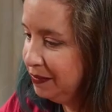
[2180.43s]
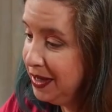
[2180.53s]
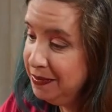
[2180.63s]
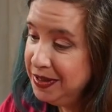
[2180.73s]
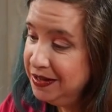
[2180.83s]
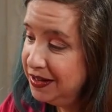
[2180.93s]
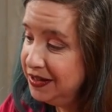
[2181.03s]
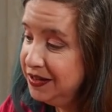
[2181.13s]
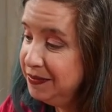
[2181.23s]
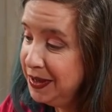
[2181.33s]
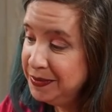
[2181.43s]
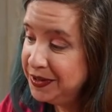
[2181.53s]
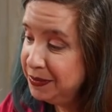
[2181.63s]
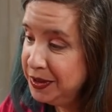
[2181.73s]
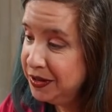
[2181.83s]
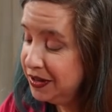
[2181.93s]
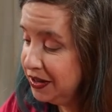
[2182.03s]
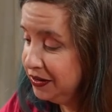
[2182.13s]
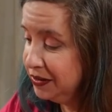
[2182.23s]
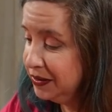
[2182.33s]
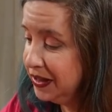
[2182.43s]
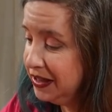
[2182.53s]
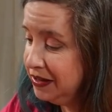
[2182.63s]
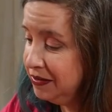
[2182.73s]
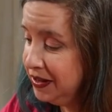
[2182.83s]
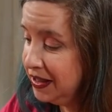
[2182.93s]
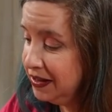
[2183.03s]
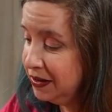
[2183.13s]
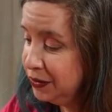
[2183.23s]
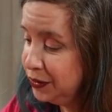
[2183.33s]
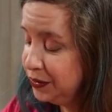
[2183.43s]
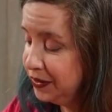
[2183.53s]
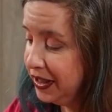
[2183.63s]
Maybe you can. Maybe some of your cards will let you get those